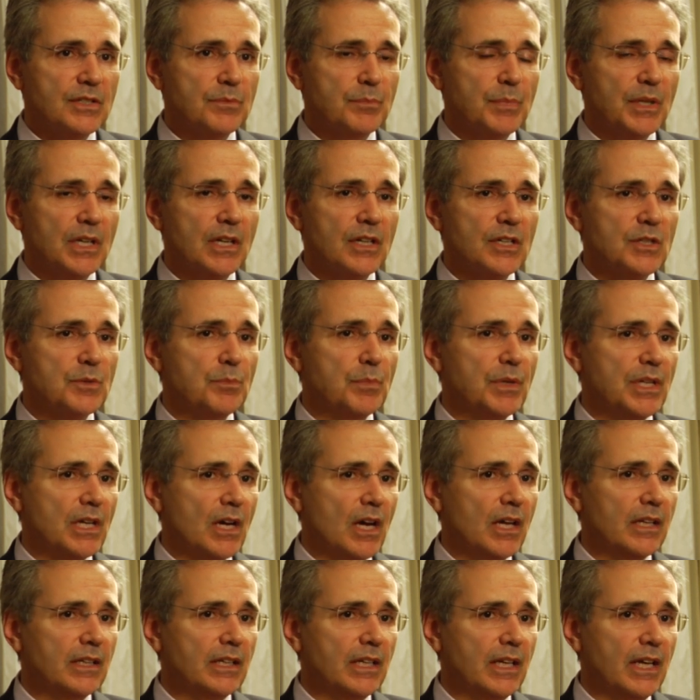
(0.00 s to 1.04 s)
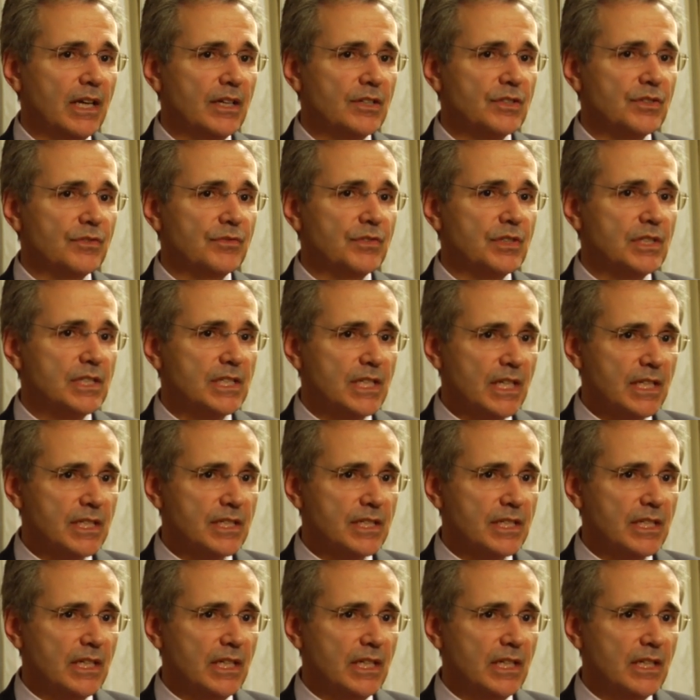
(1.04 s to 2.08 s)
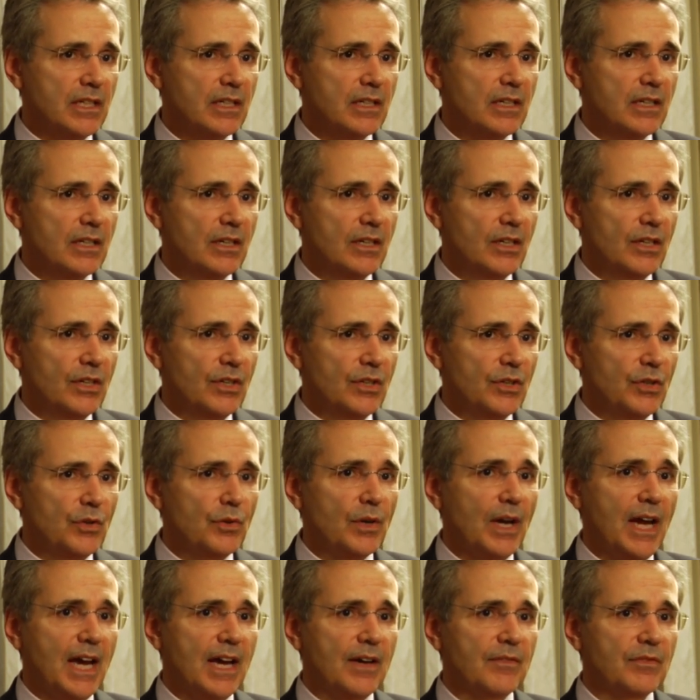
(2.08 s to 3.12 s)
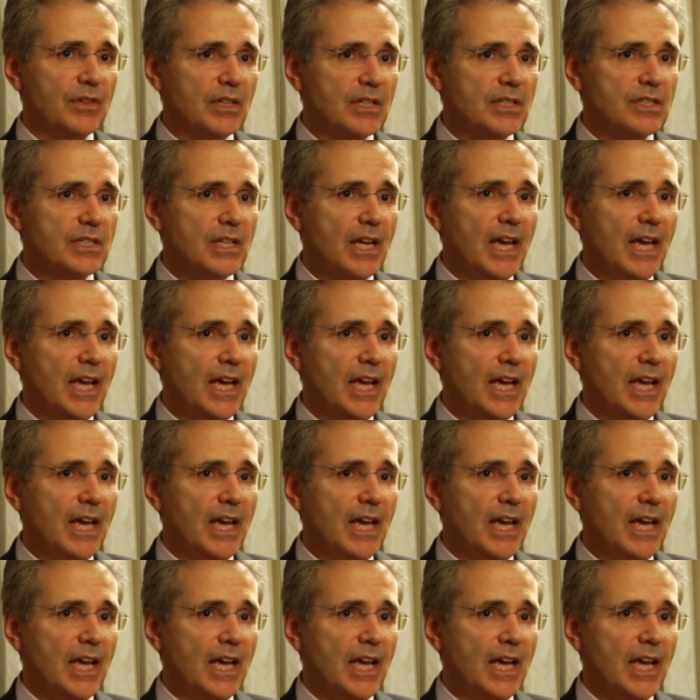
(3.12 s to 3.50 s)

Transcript: because beyond the age of 60, you have this